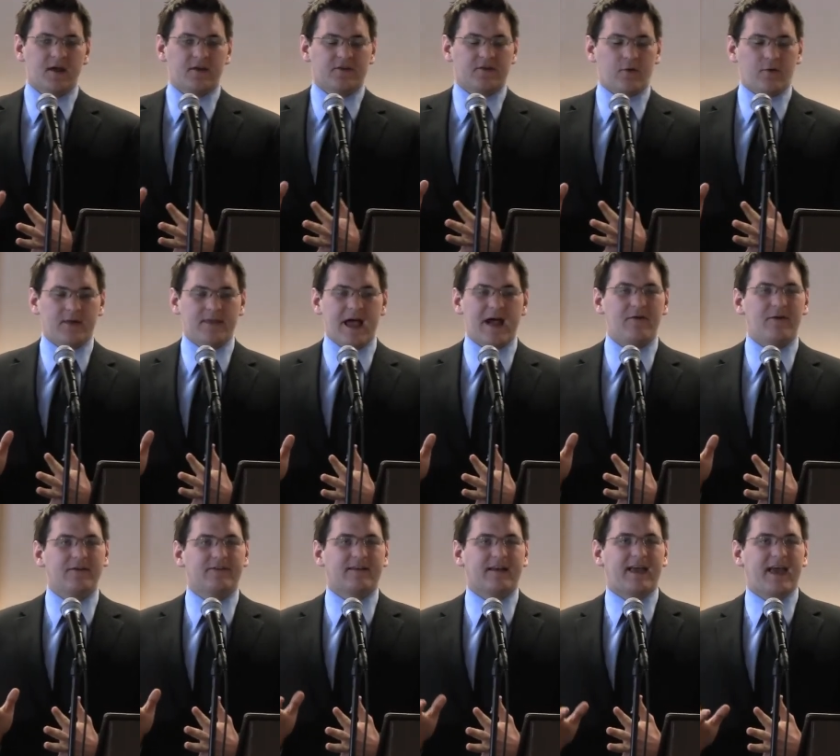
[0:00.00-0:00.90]
So when that
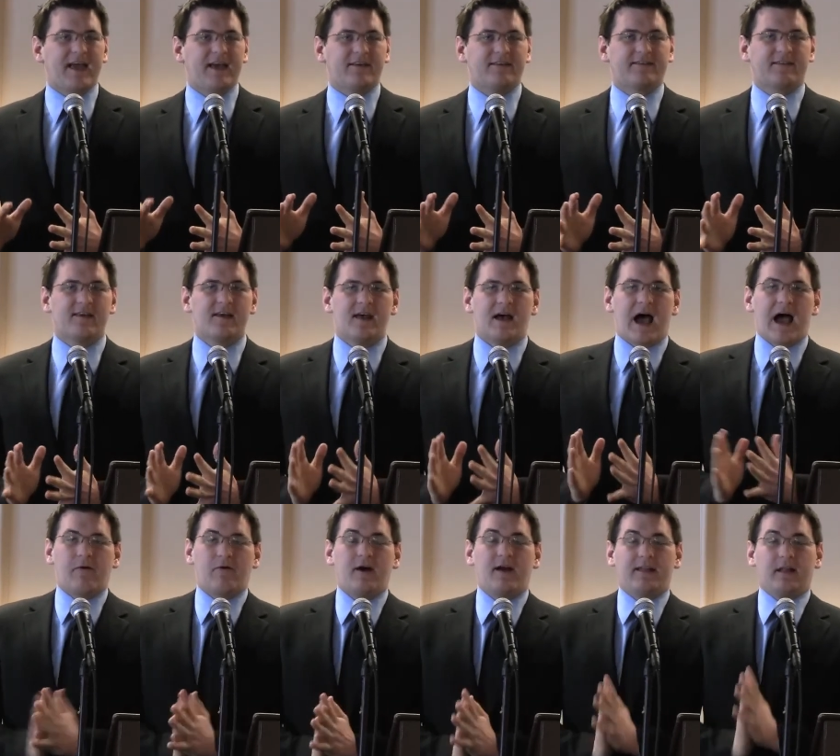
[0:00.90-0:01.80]
was the case,
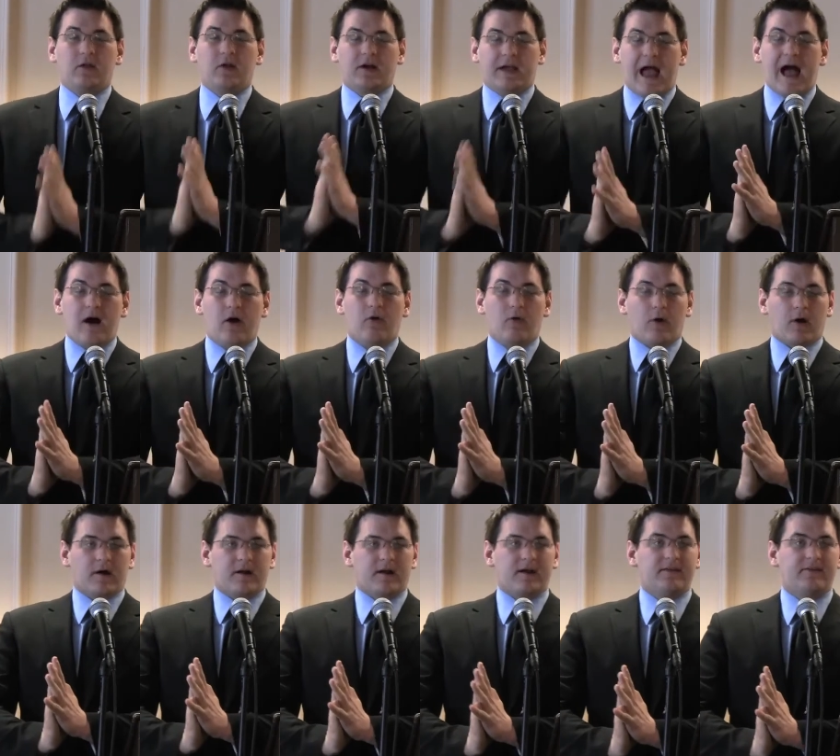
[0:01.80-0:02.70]
I wanted to look
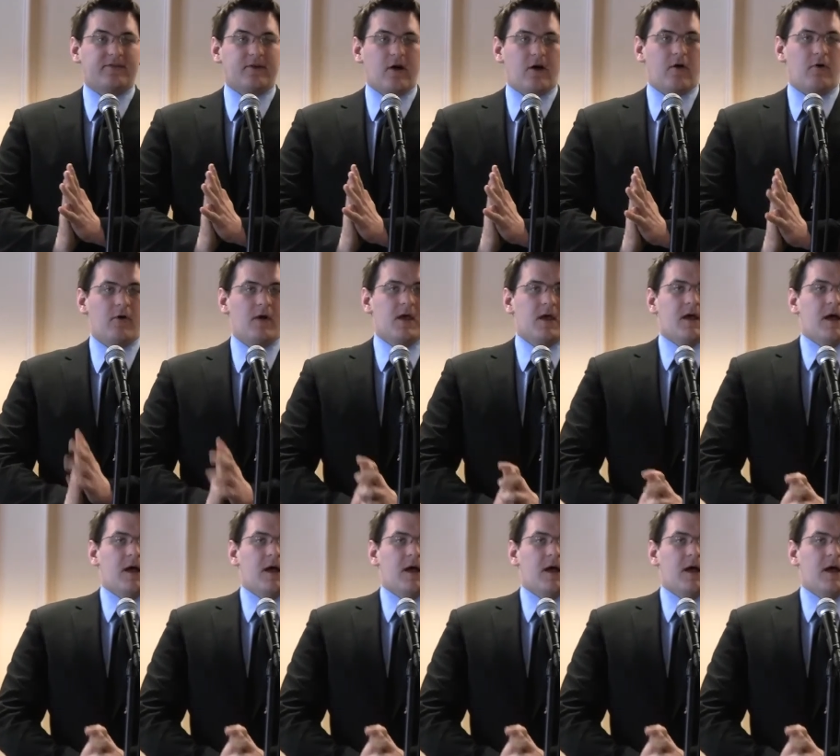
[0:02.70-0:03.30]
outward. And so